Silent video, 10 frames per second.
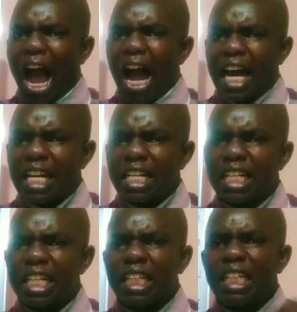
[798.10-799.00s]
and
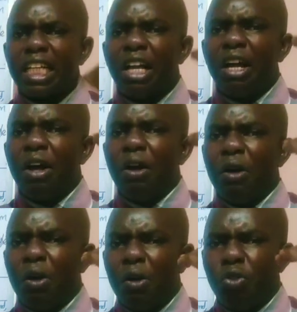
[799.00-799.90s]

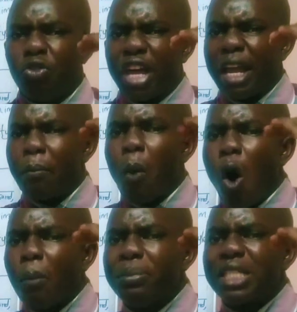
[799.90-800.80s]
the
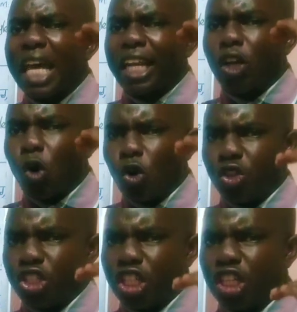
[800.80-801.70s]
mob
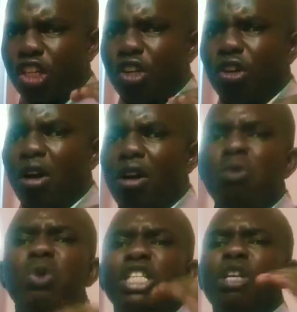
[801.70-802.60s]
psychology,
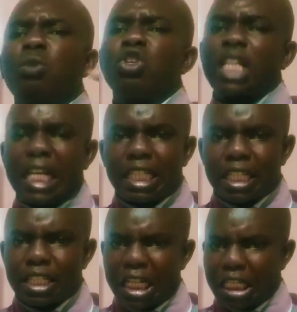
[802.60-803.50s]
which in most
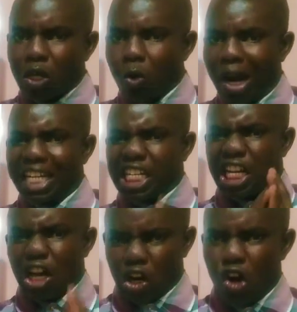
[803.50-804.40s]
cases is quite
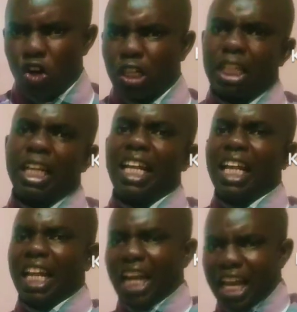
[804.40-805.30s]
wrong,
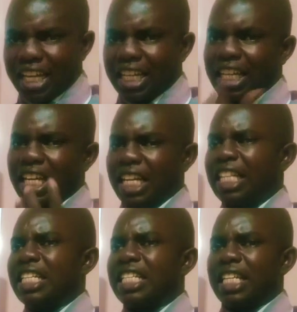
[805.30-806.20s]
like in
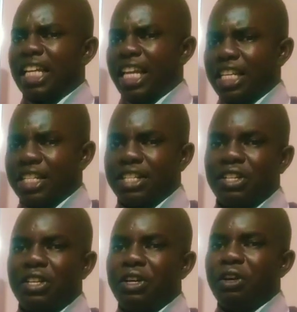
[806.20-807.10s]
this
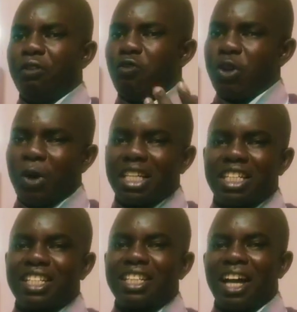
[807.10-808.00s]
case.
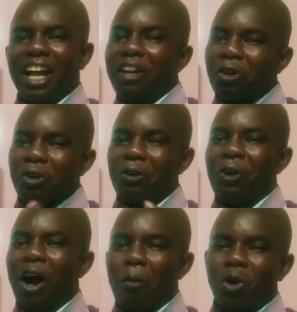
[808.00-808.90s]
Viewers, I don't
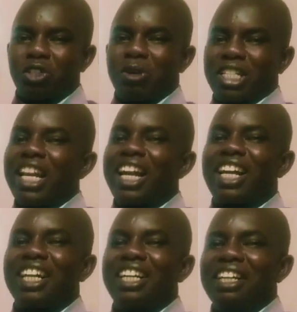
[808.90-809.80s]
know about your
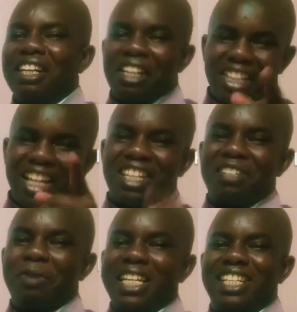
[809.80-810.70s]
take. That
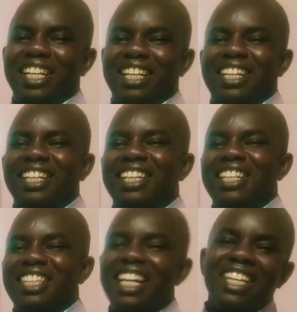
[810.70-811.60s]
is my take.
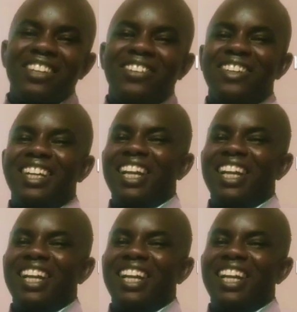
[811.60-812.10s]
Thank you.